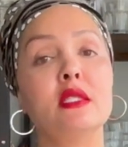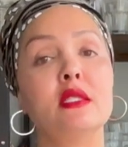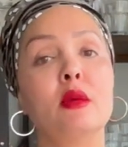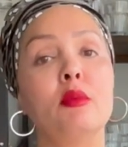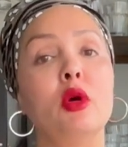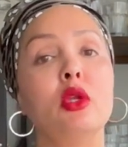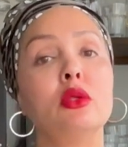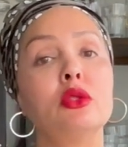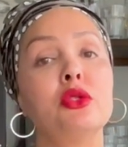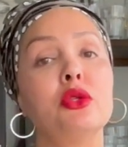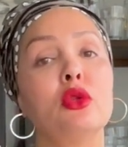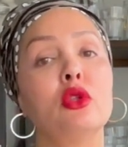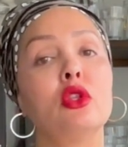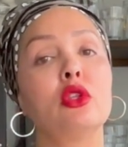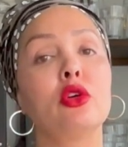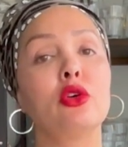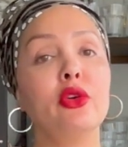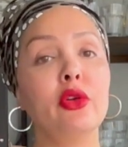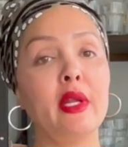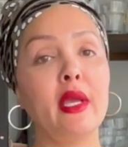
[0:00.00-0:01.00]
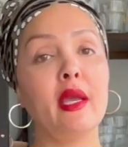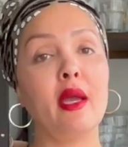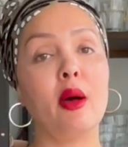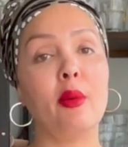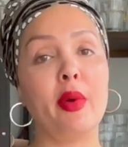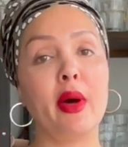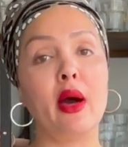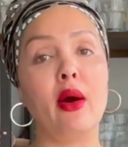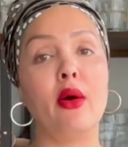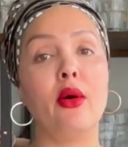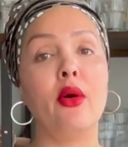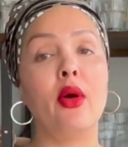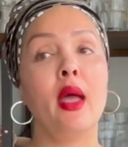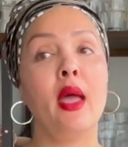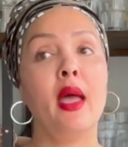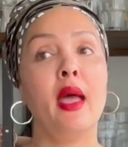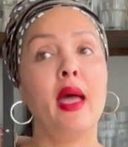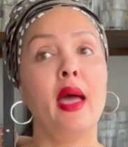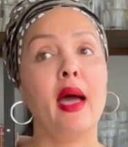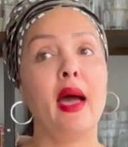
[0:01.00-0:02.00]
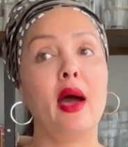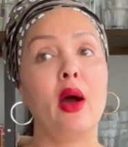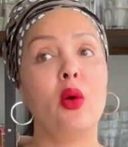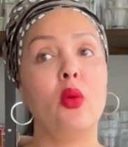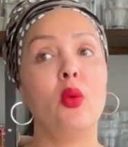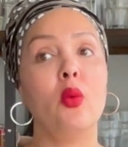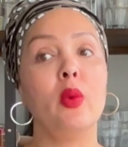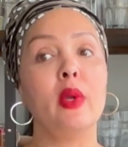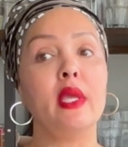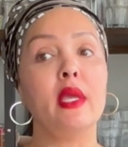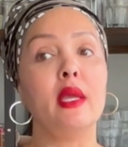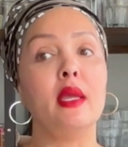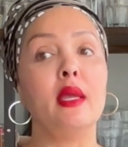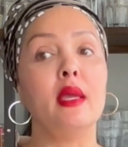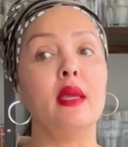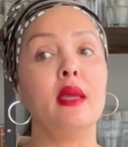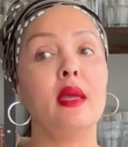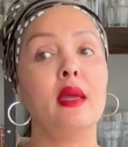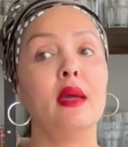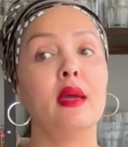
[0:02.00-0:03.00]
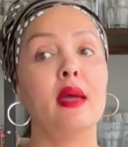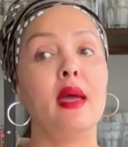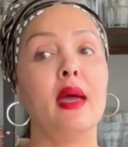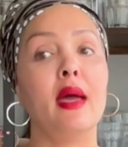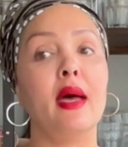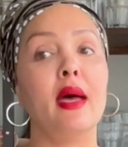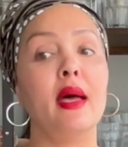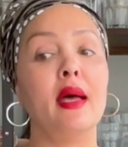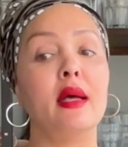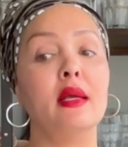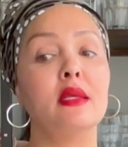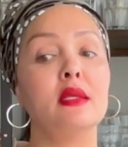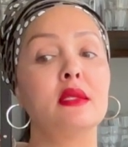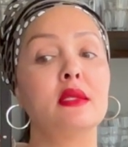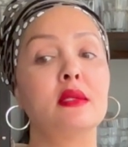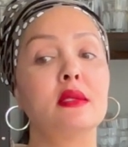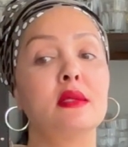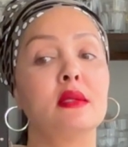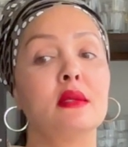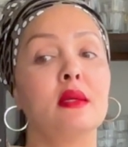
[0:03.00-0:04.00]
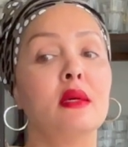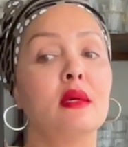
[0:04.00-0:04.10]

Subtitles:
I'm also learning about how we as